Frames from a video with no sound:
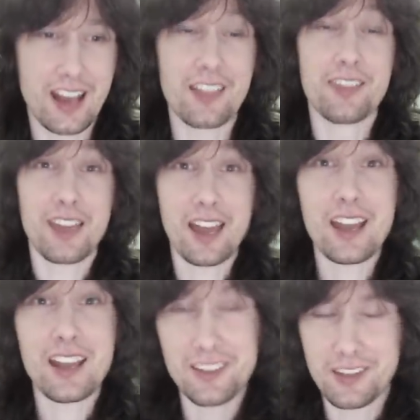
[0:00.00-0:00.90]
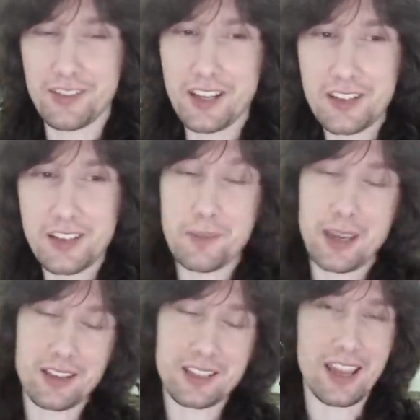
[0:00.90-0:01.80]
And there the video is going to
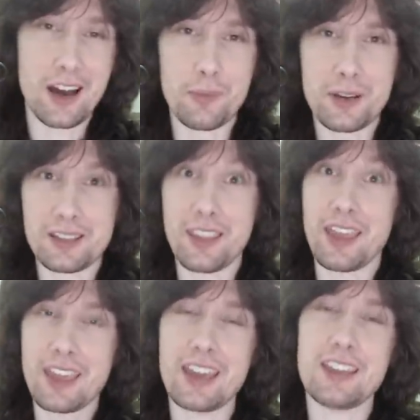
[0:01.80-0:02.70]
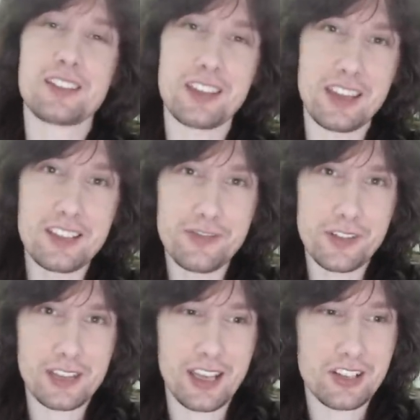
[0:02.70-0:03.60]
be cutting out because then they get into the
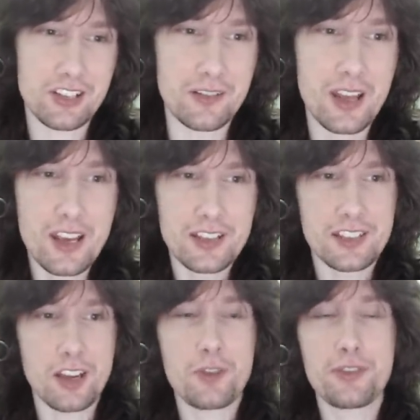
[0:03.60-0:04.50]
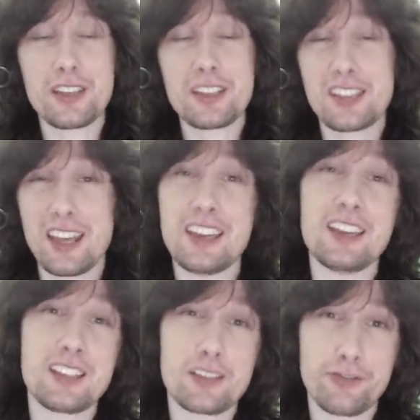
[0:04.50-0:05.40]
interview section. So this
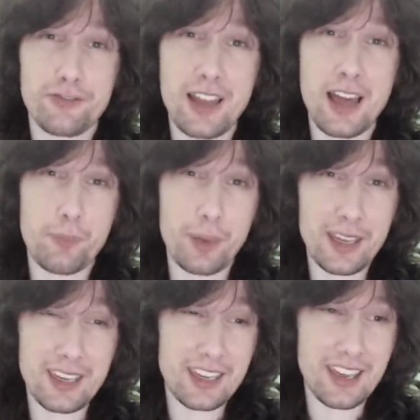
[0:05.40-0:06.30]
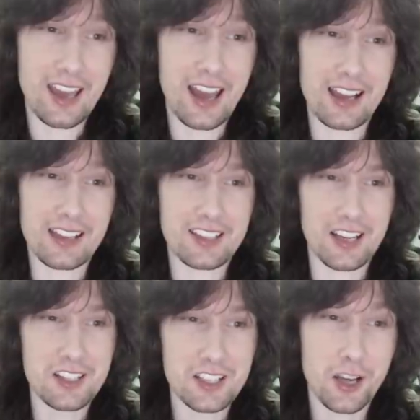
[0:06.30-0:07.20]
is flat picking at
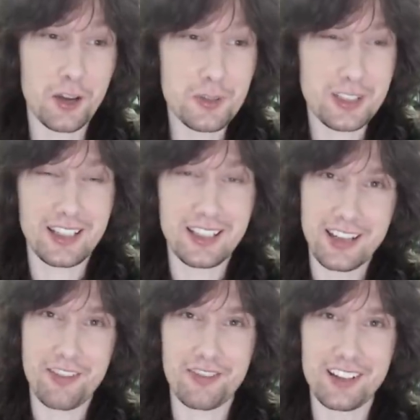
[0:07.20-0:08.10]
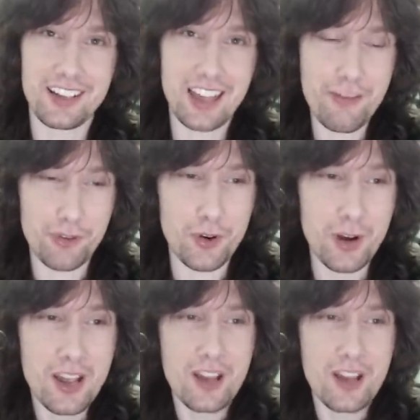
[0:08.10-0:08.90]
a totally different level.